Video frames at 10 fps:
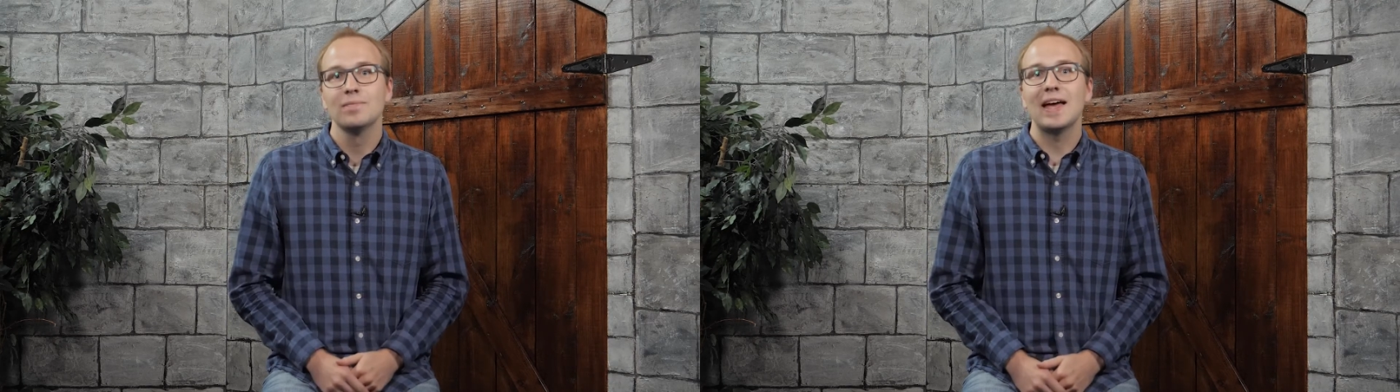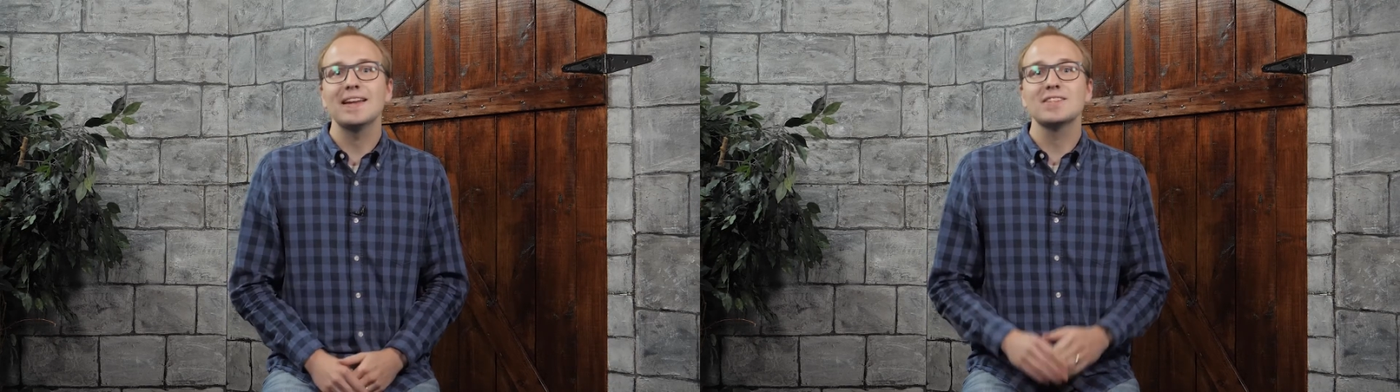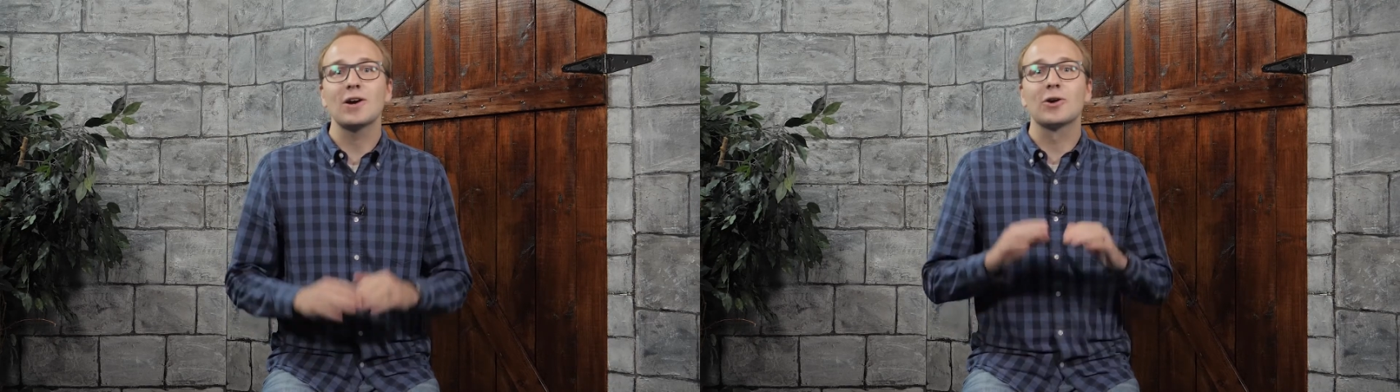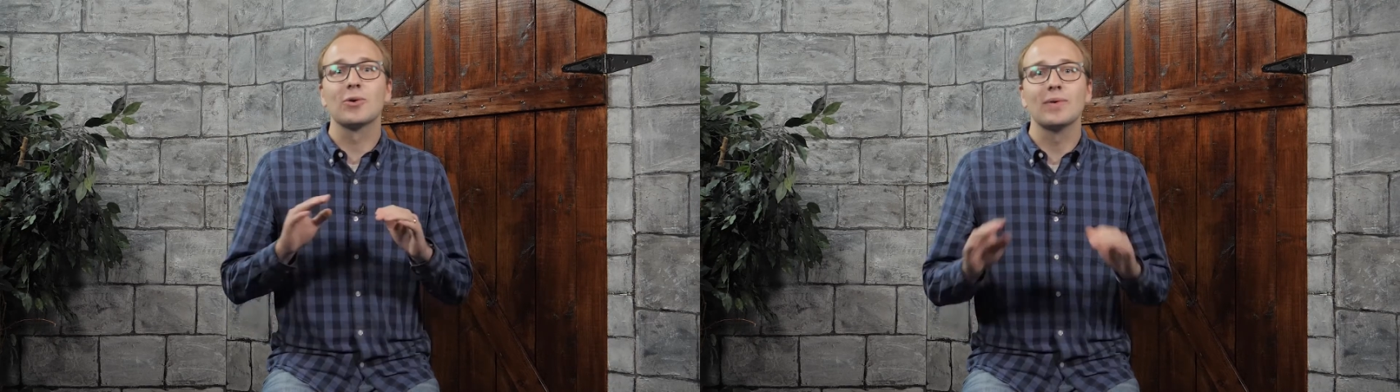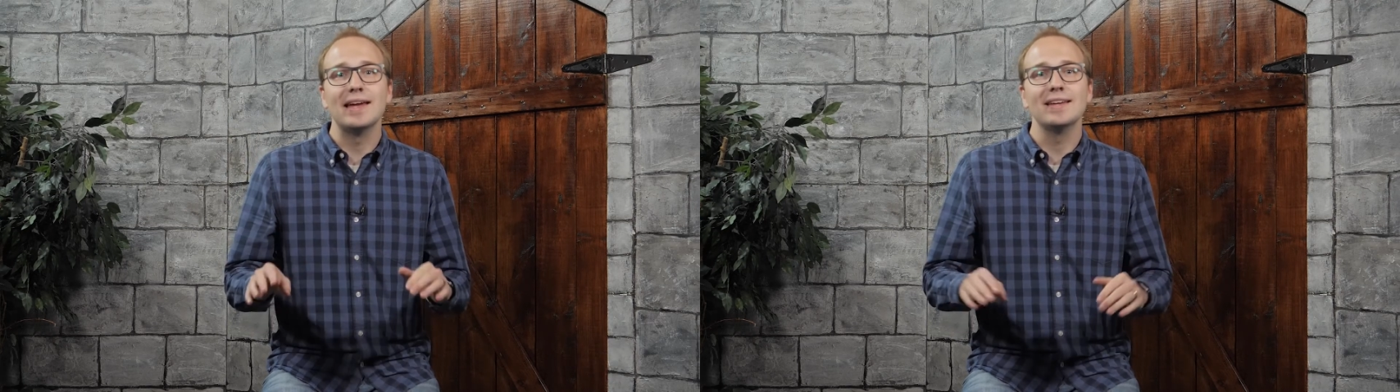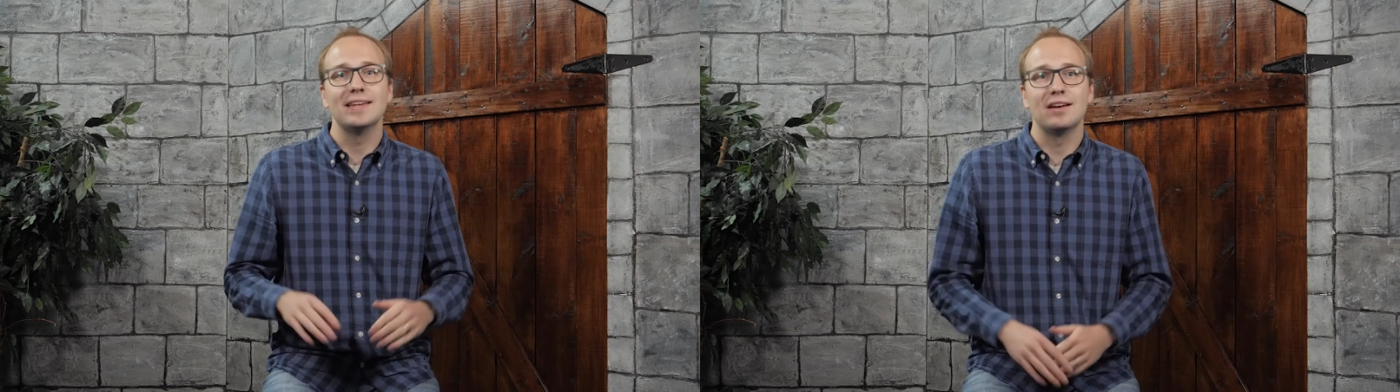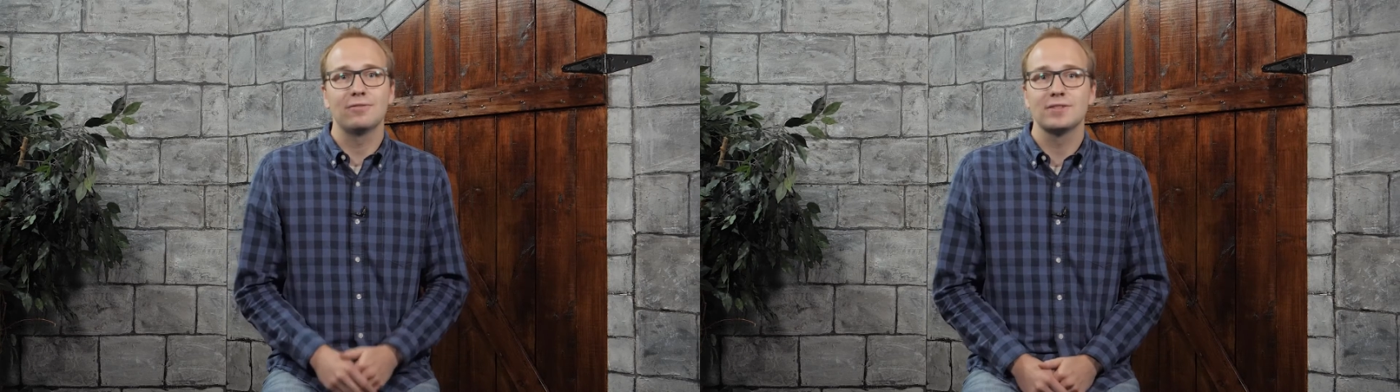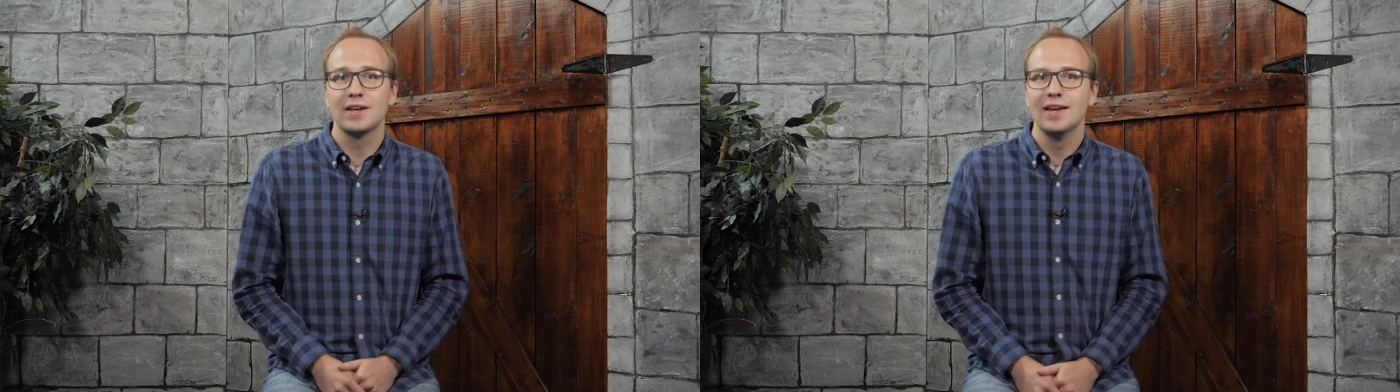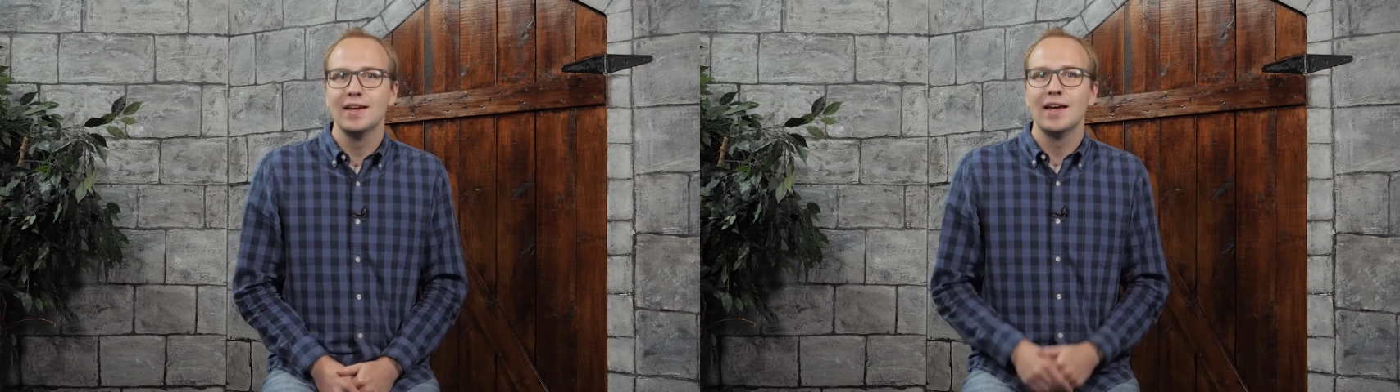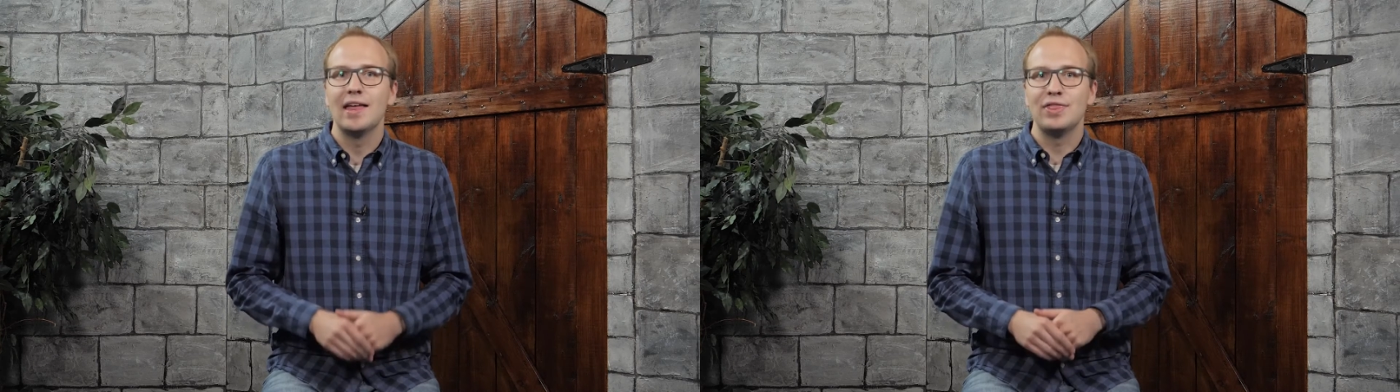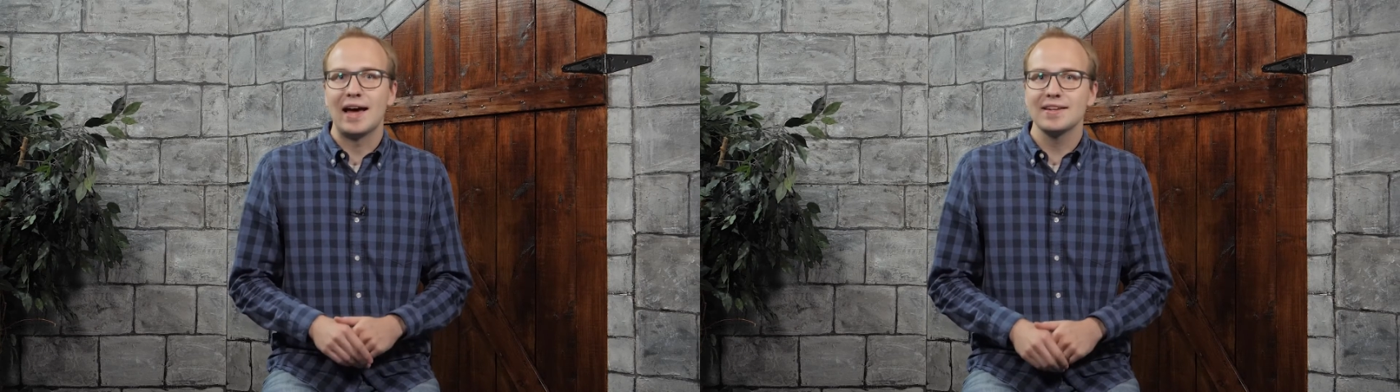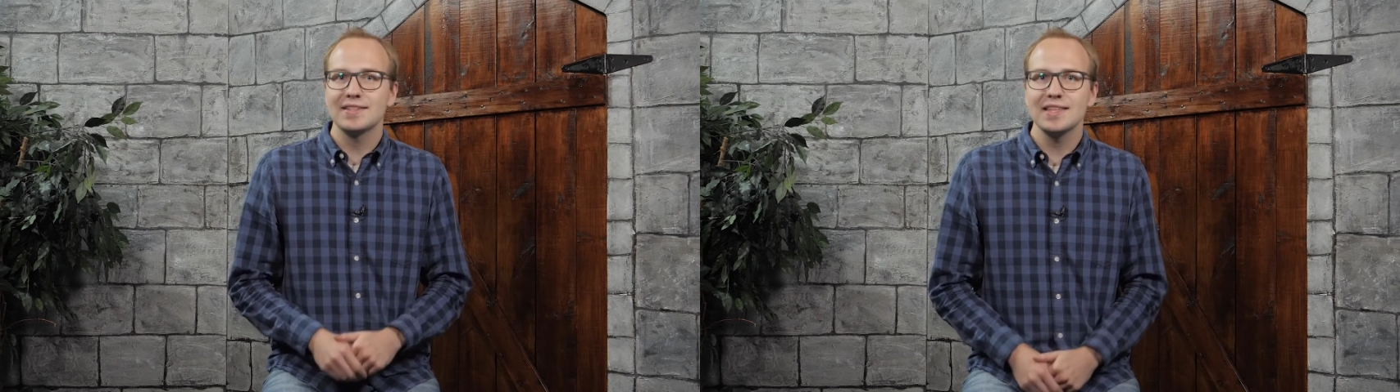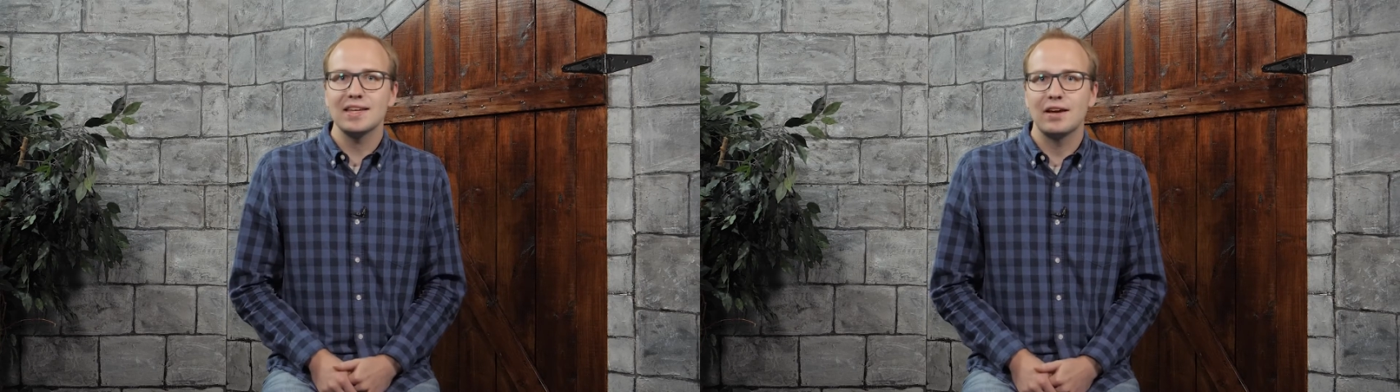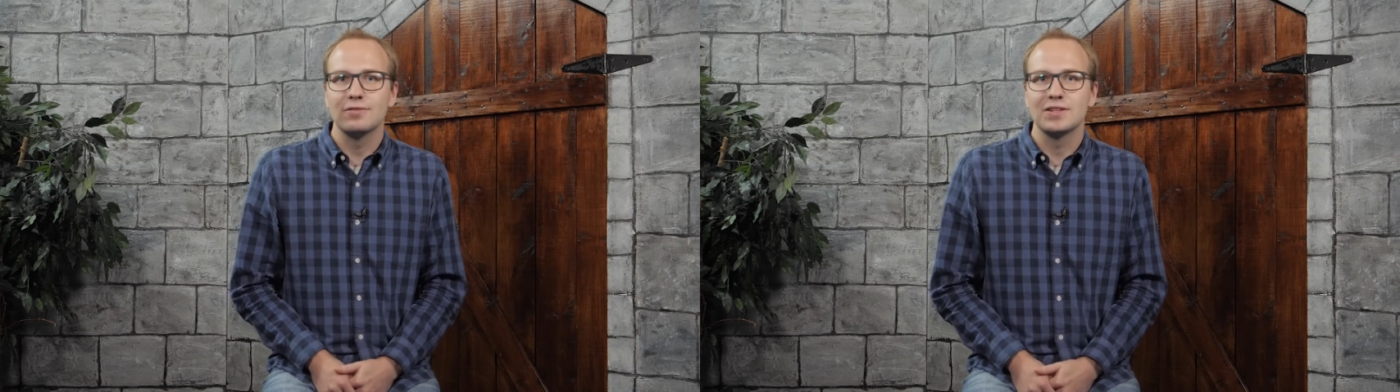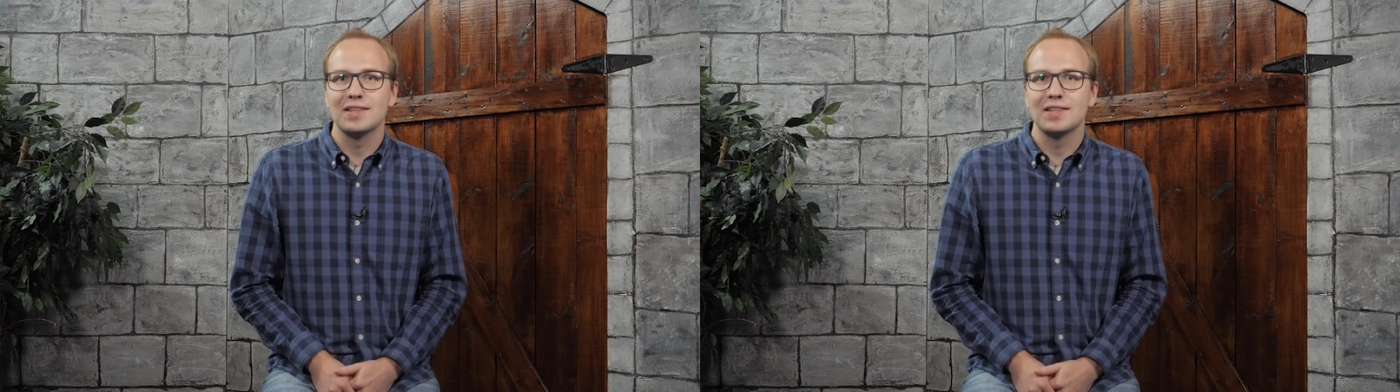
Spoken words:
That is a great gift, and that is the gift